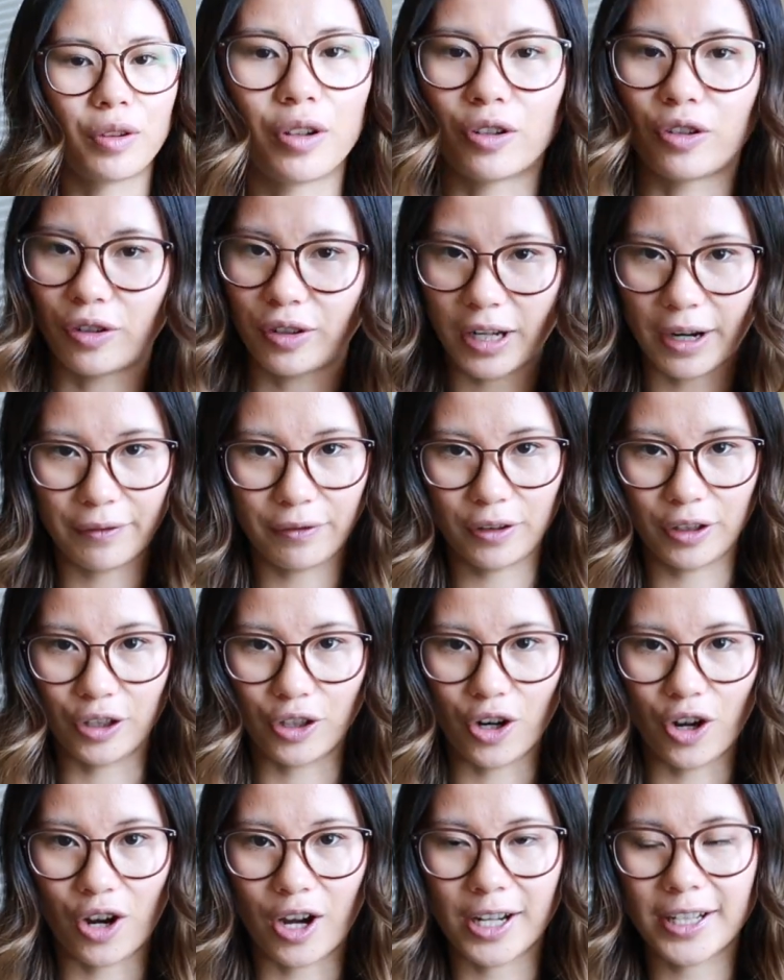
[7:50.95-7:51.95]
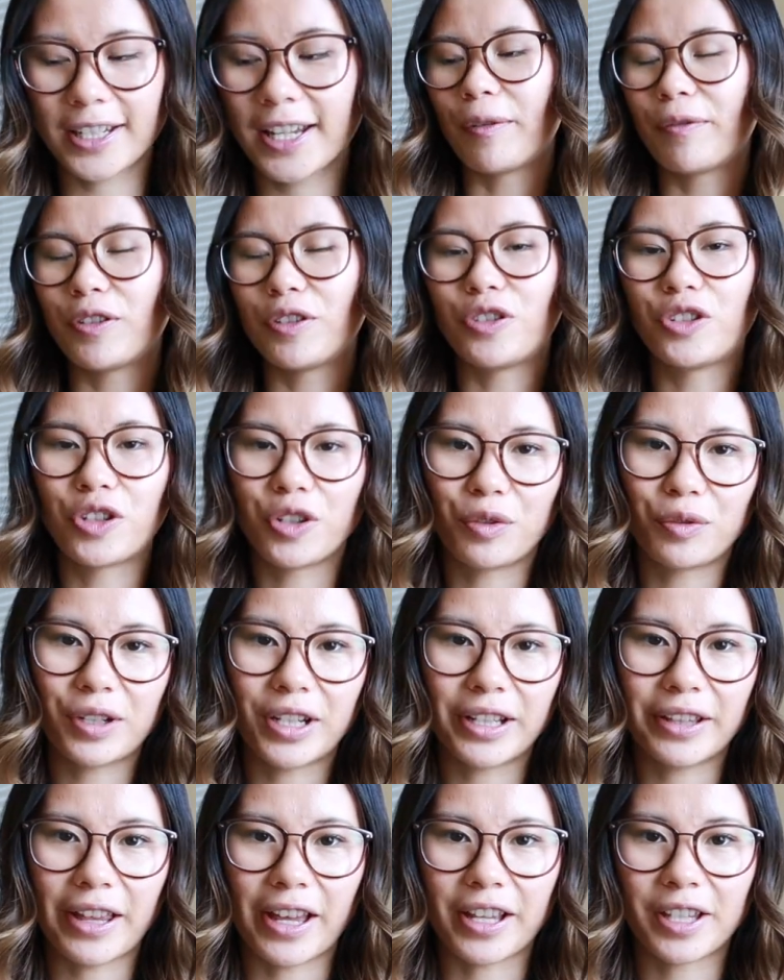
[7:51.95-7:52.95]
They're definitely not. If you do
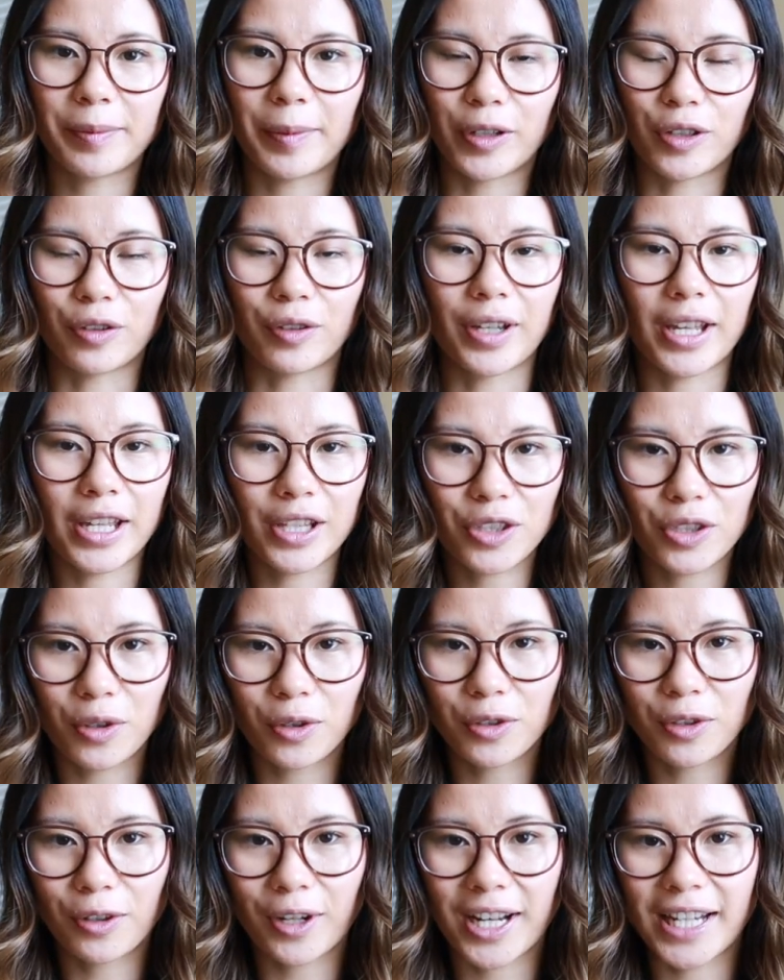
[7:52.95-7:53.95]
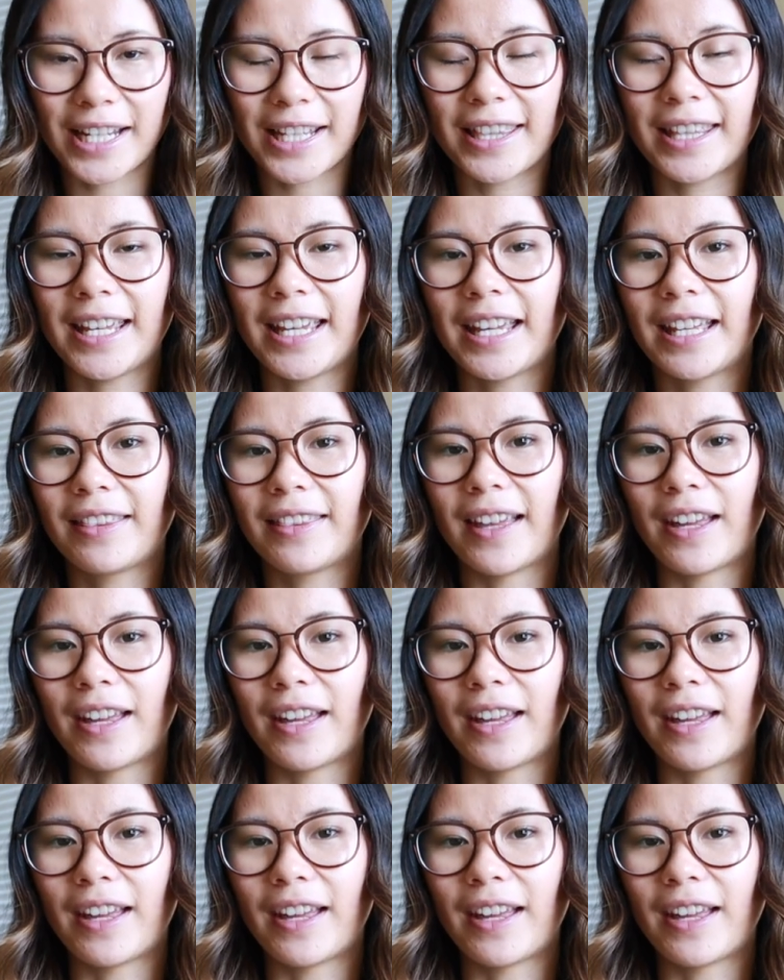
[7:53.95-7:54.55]
need like special insoles or anything,